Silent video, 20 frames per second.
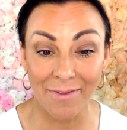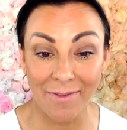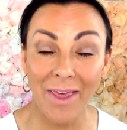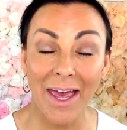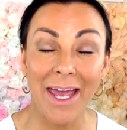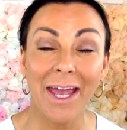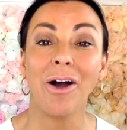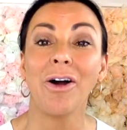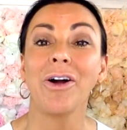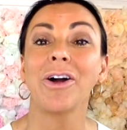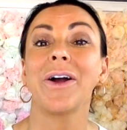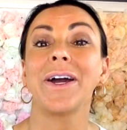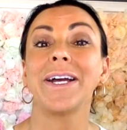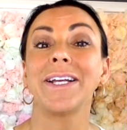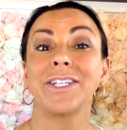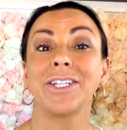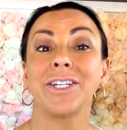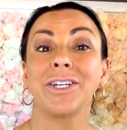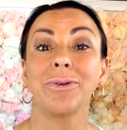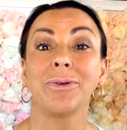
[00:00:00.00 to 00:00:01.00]
And they are
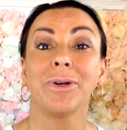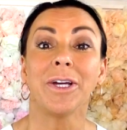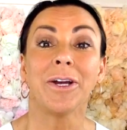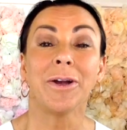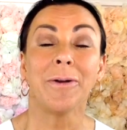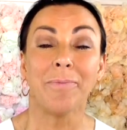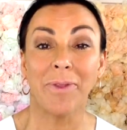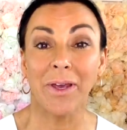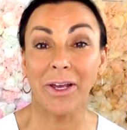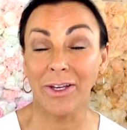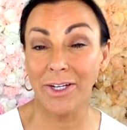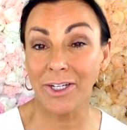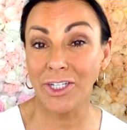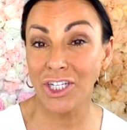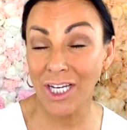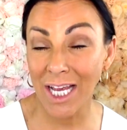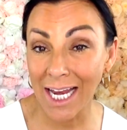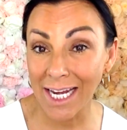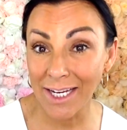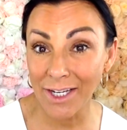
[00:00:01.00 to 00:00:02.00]
going to, they're going to
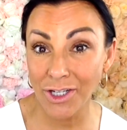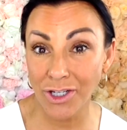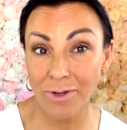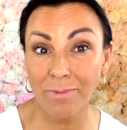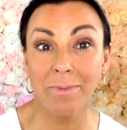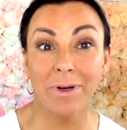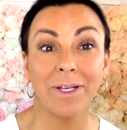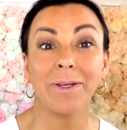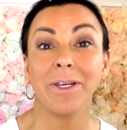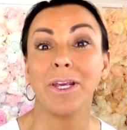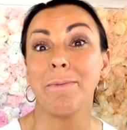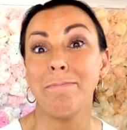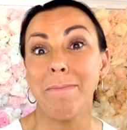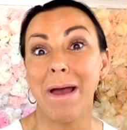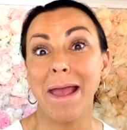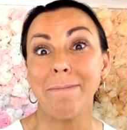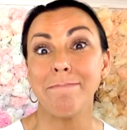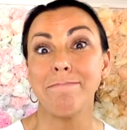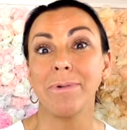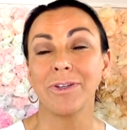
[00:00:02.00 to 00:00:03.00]
challenge your, your
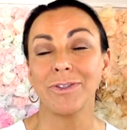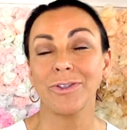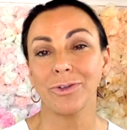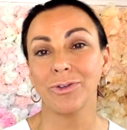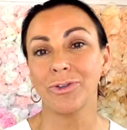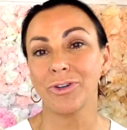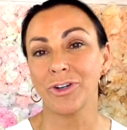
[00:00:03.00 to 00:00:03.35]
main muscle